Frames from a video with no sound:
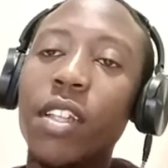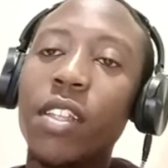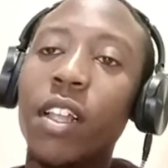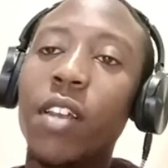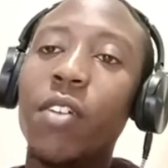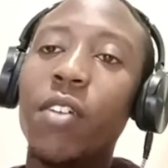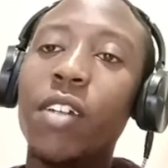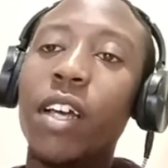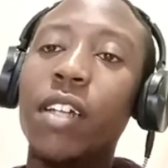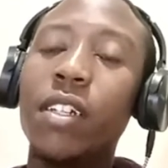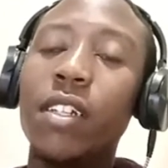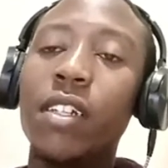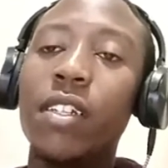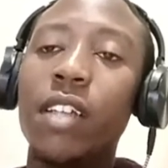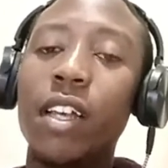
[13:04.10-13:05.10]
the Lord had
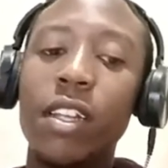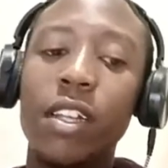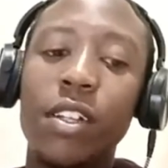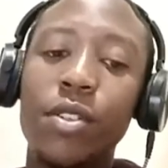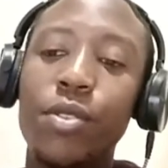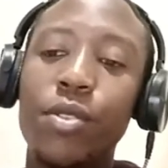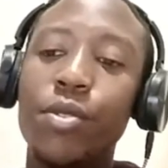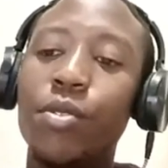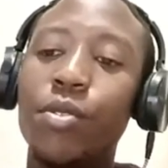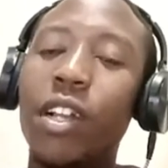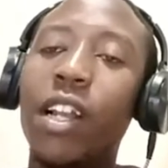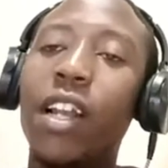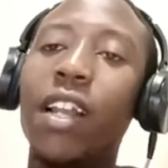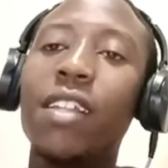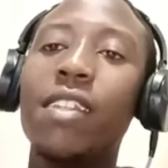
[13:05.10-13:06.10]
decided to
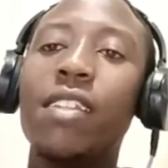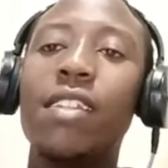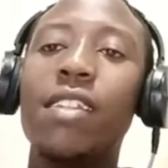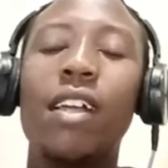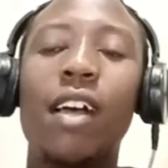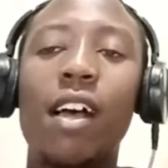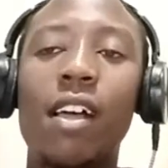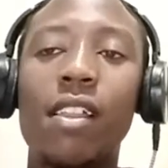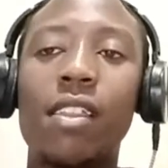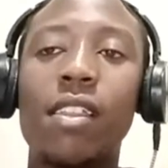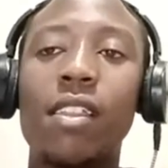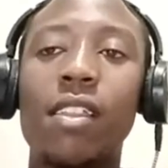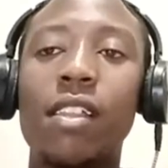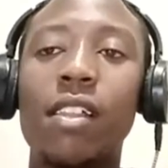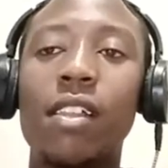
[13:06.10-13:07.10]
cleanse the earth
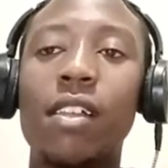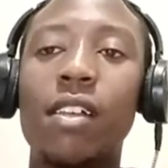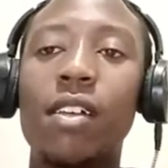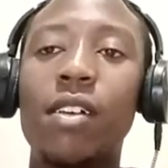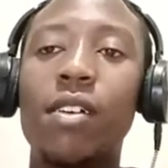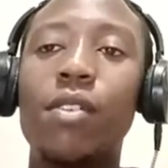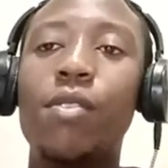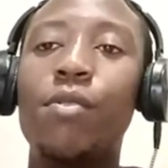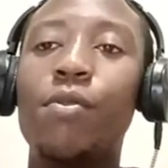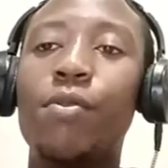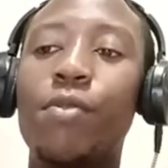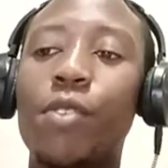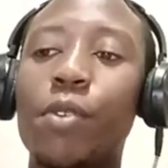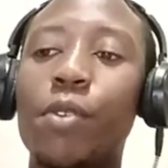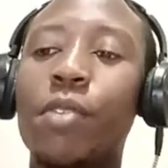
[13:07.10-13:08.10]

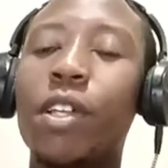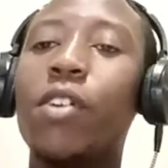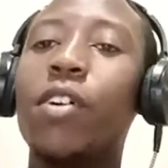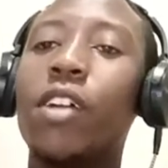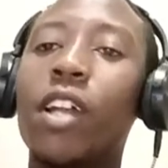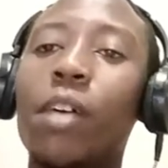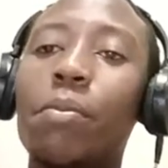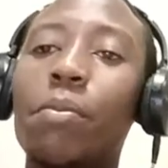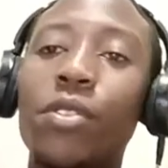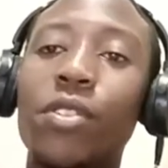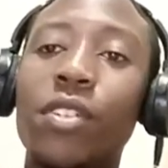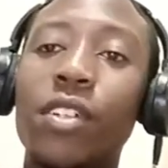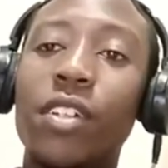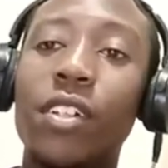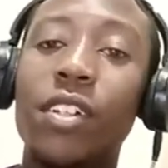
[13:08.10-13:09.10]
from the
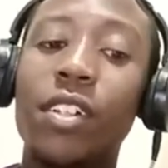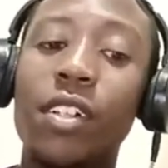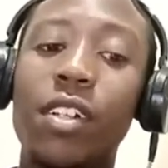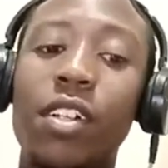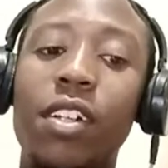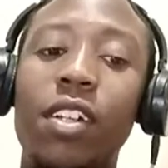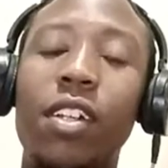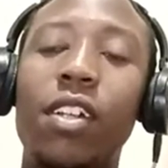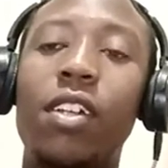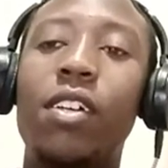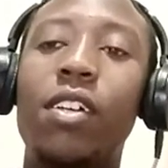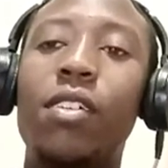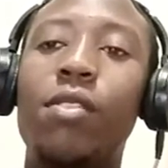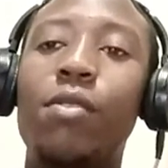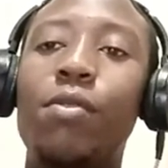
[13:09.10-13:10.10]
corruption,
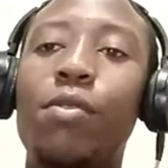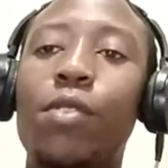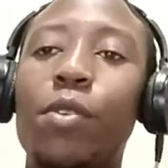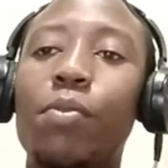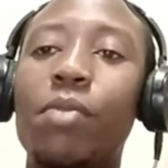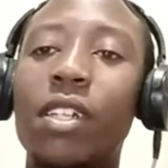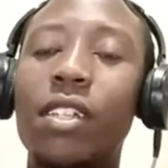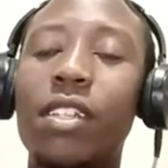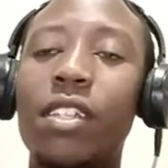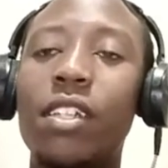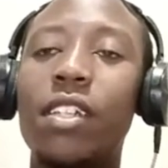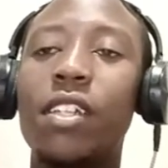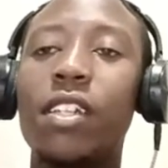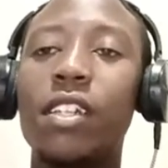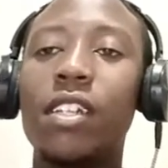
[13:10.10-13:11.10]
from the
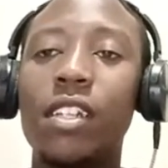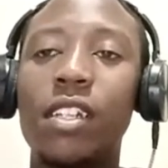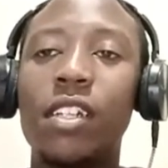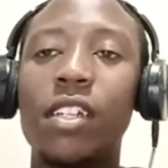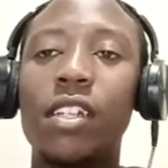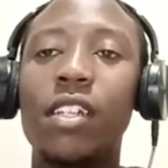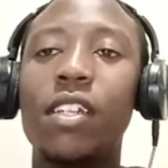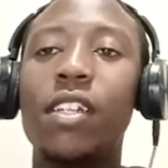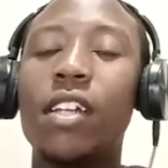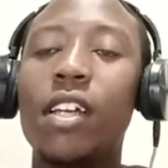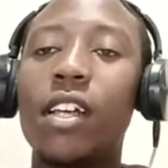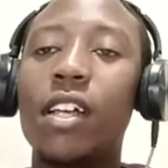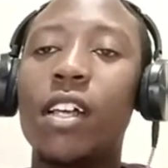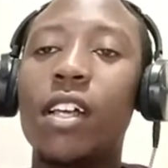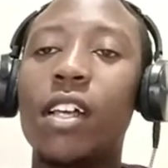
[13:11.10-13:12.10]
sin,
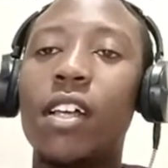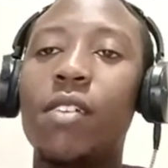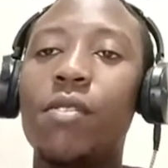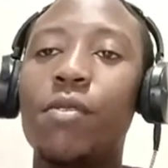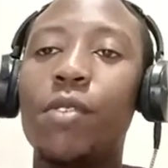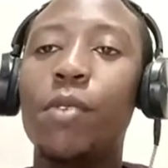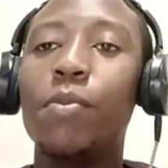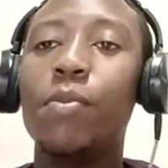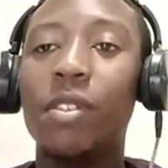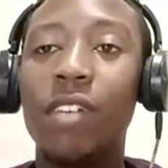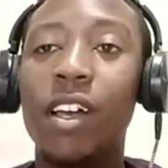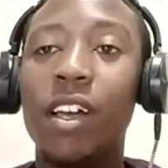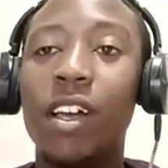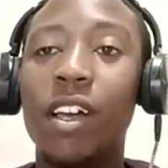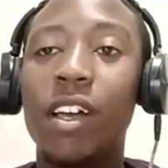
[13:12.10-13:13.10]
from the
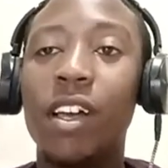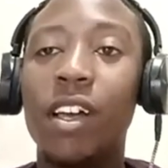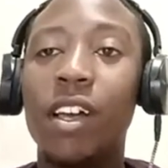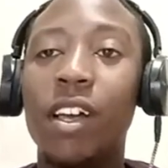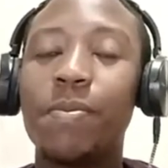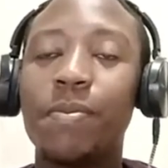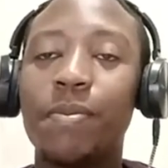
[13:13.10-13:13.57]
virus.